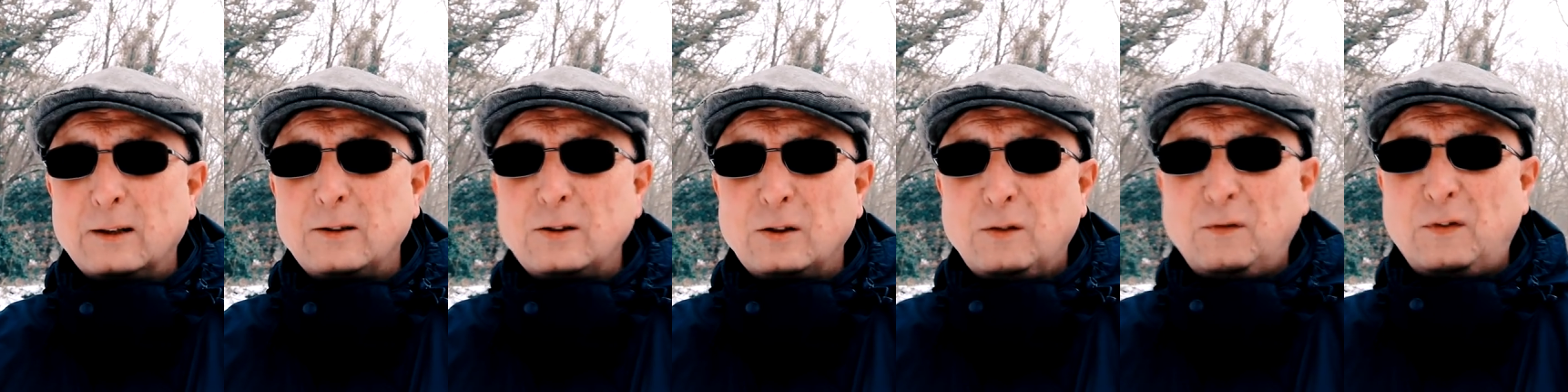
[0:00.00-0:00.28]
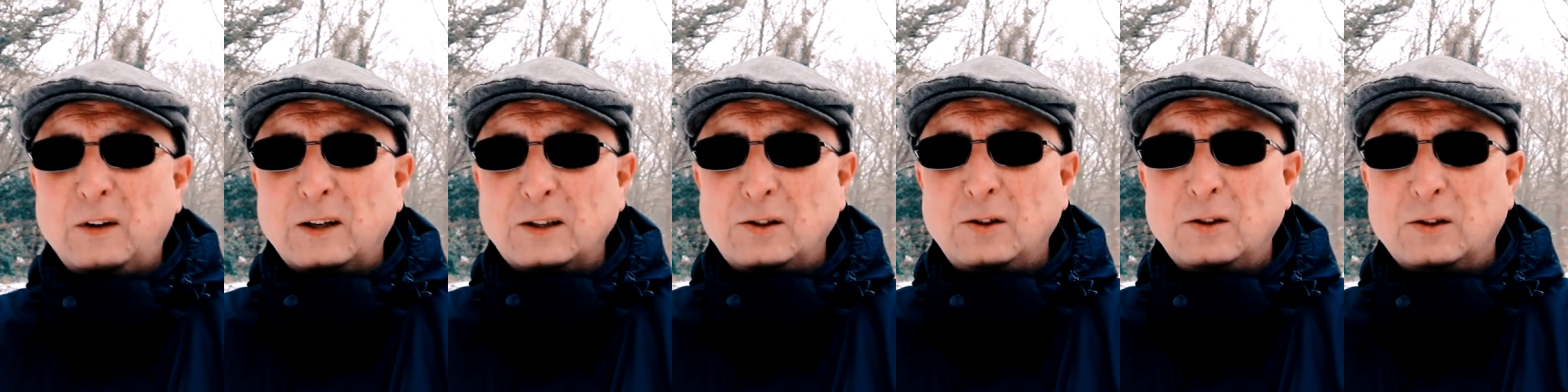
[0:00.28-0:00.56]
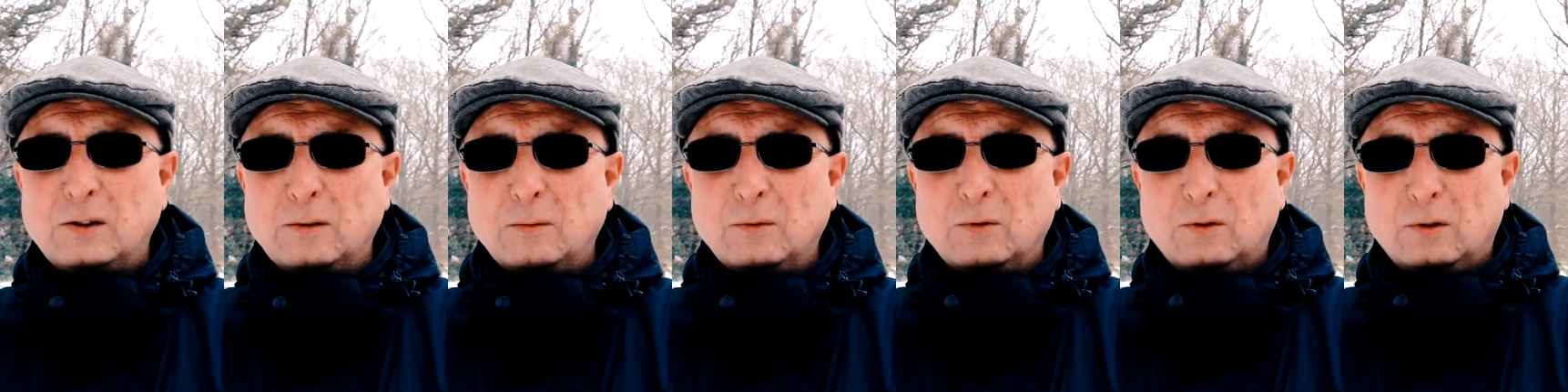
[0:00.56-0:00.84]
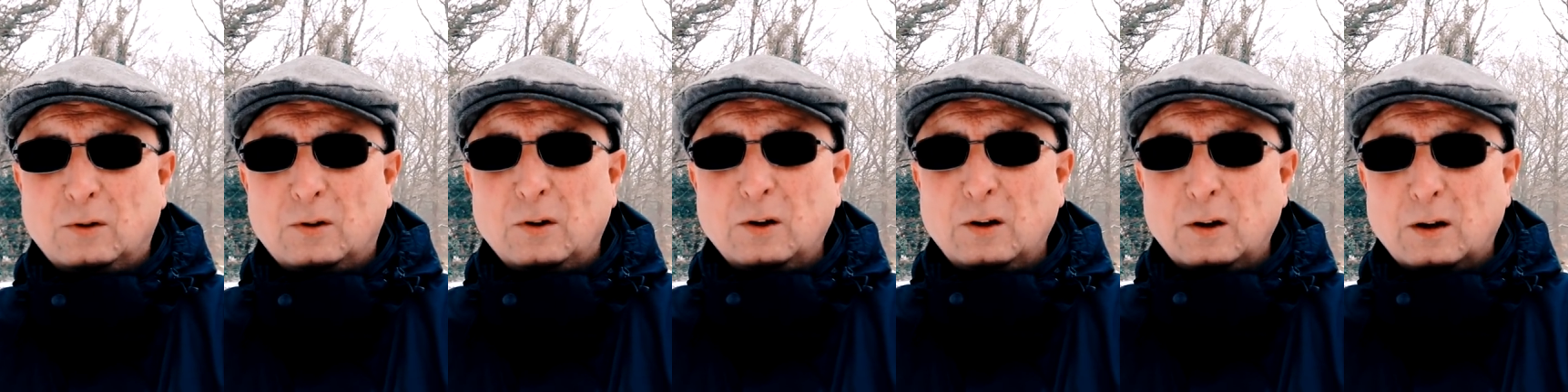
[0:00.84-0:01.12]
I just fancy some
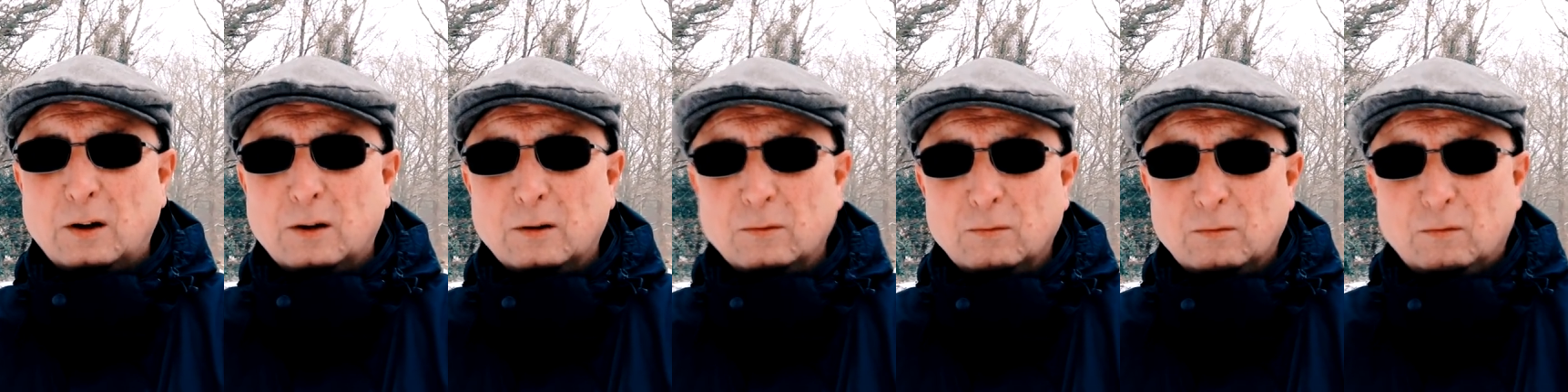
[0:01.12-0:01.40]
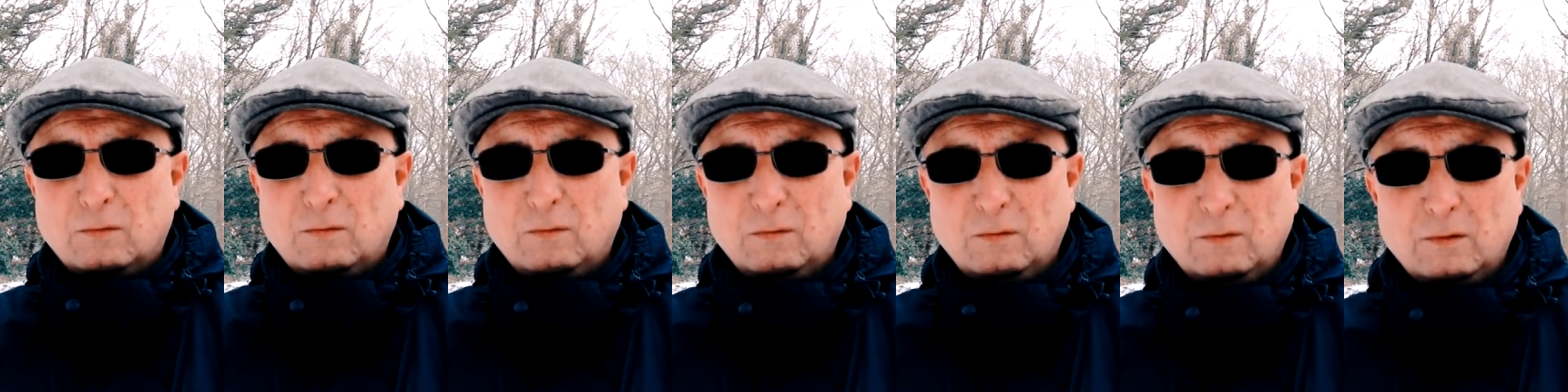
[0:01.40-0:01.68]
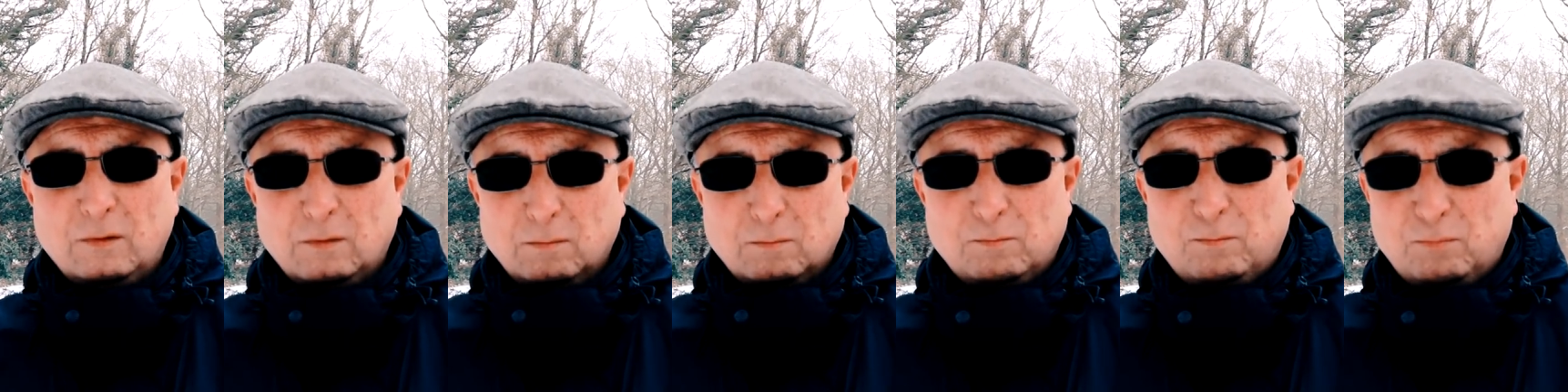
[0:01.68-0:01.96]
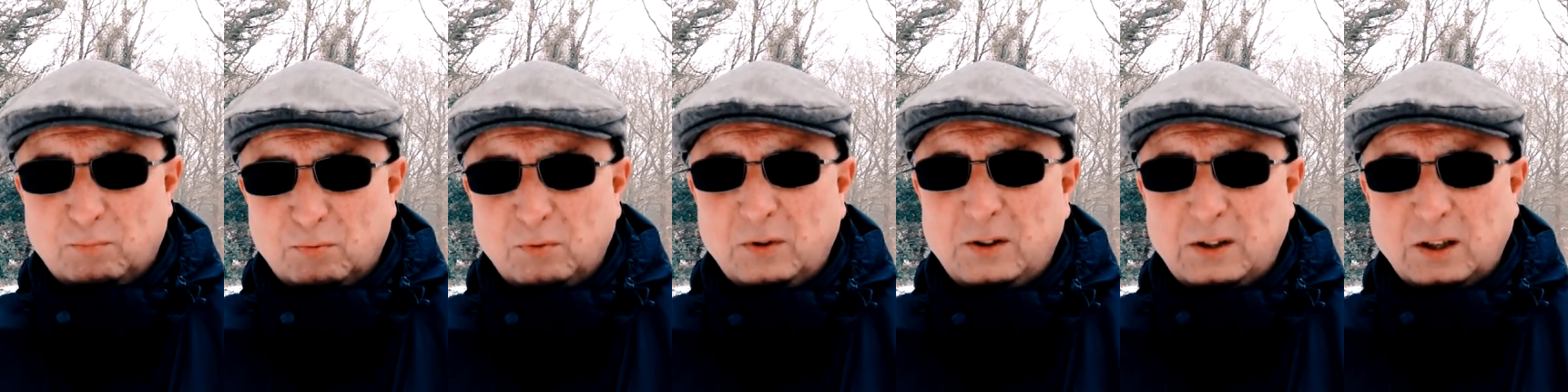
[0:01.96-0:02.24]
good old
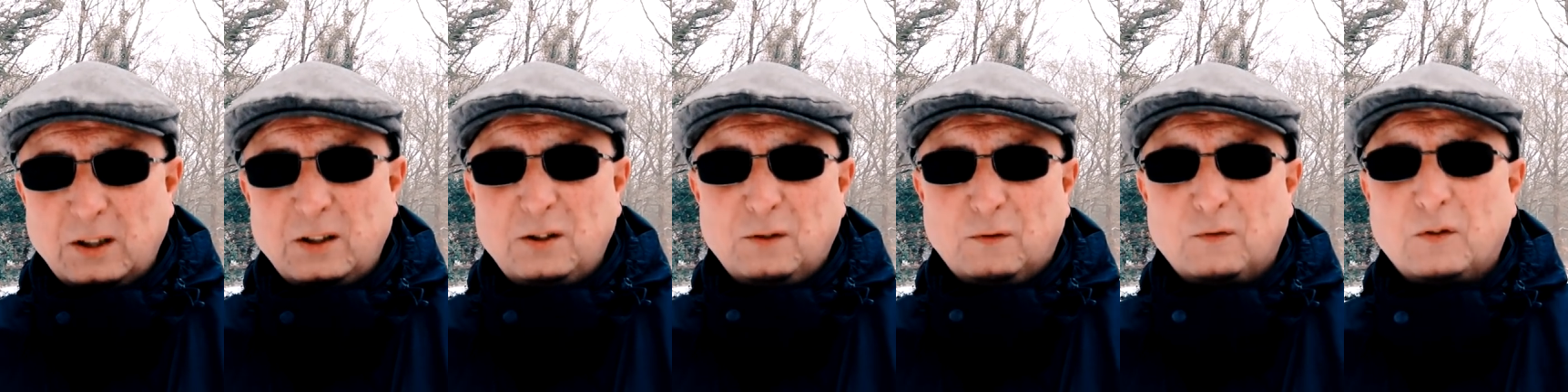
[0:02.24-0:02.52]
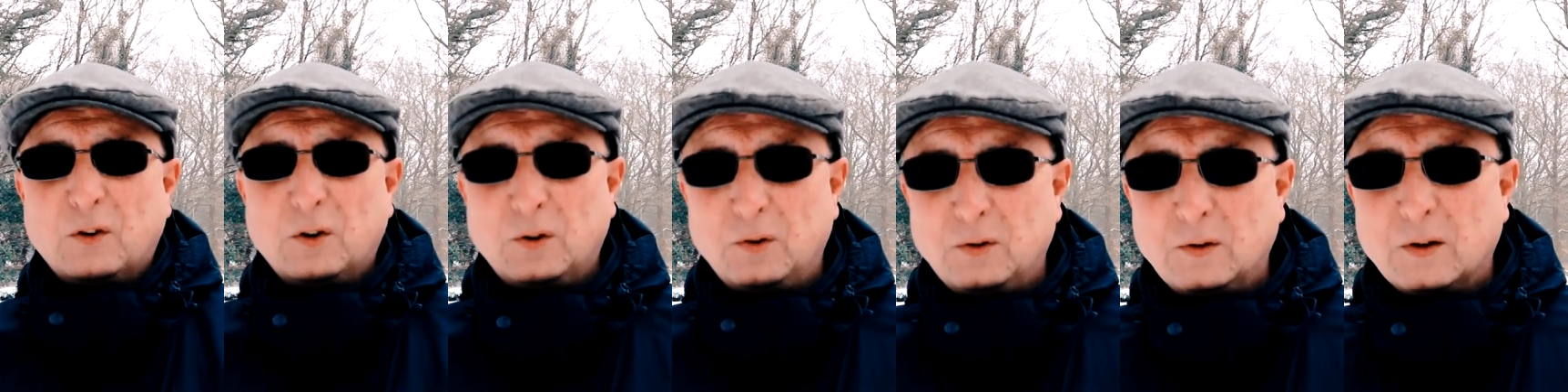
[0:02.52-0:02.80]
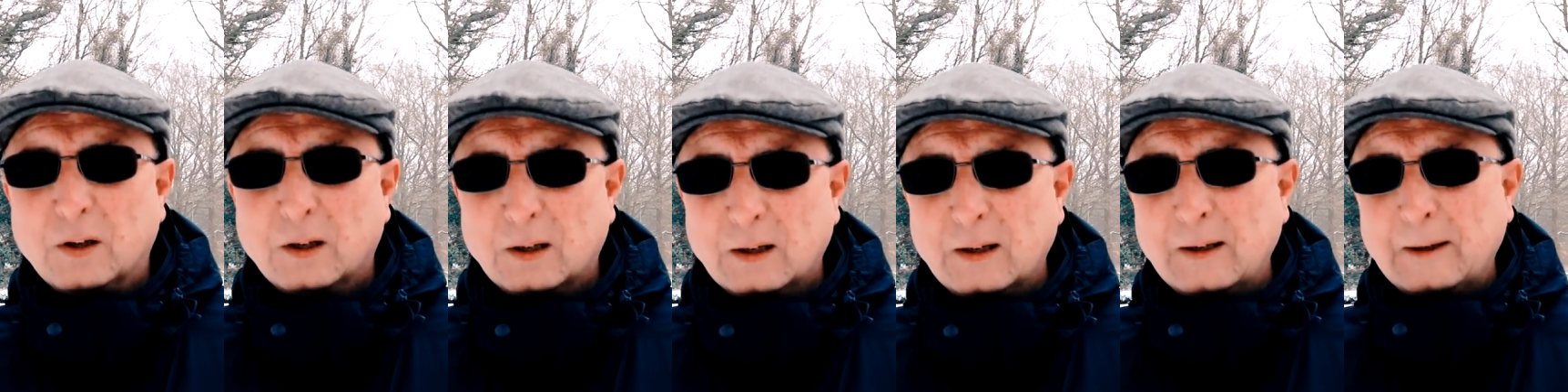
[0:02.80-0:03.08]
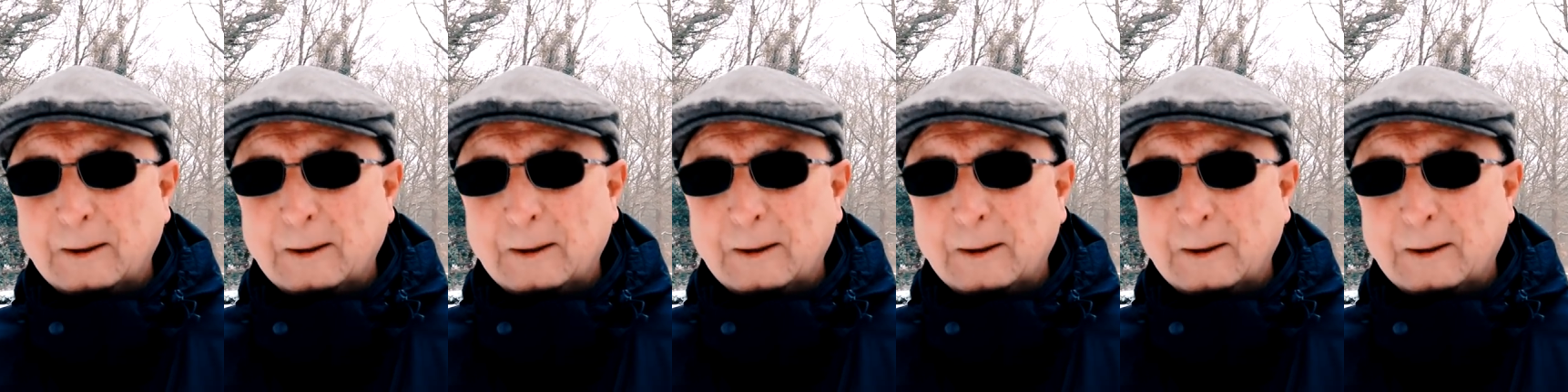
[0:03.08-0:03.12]
British food.